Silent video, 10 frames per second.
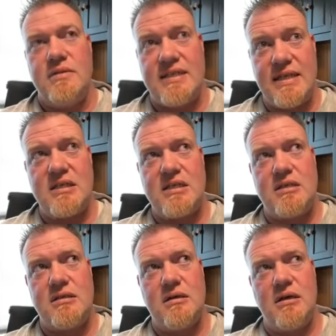
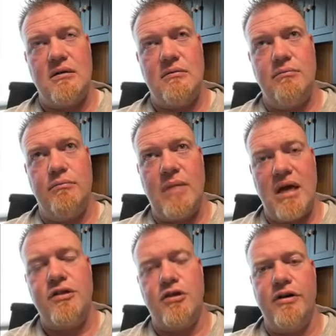since
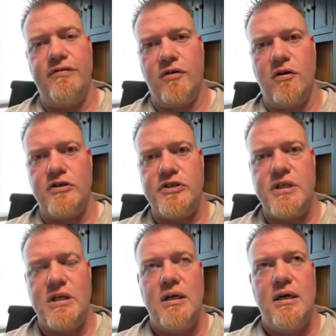May
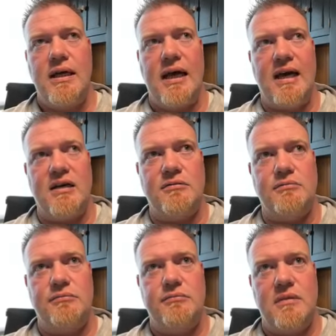31st,
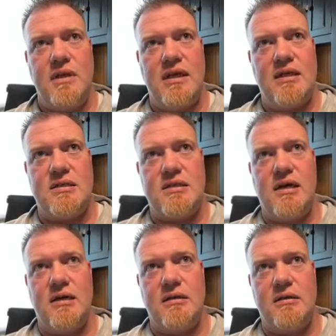it has
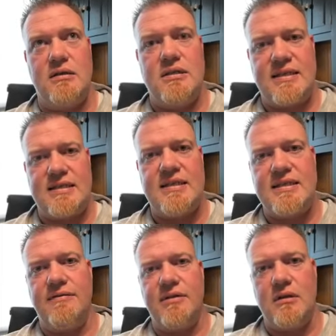done
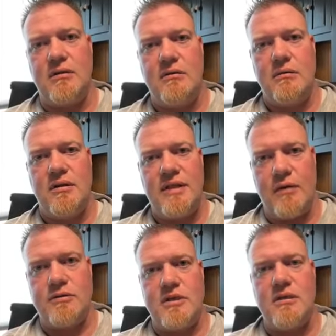
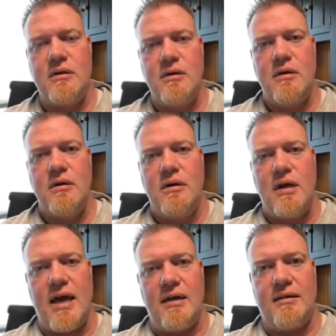67,000
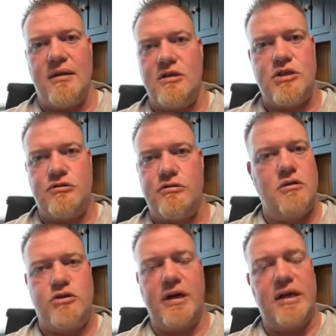and
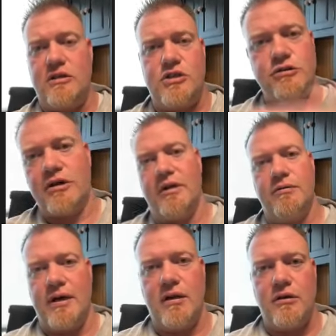trading
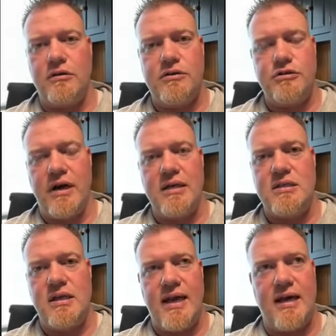strictly red alert
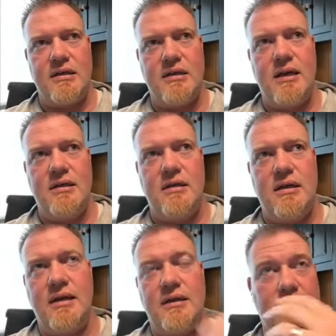trades. And
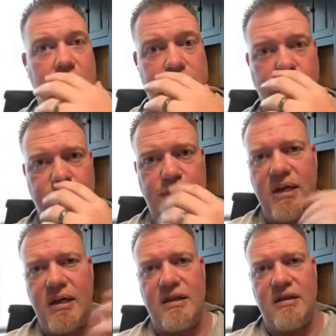there's only
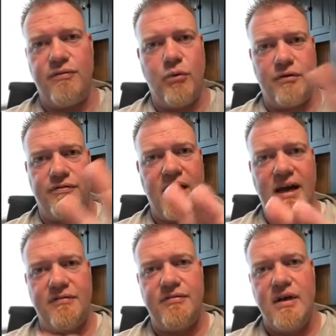been, I think, 4 or
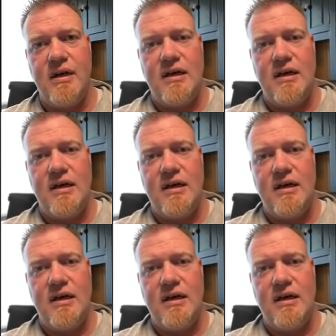5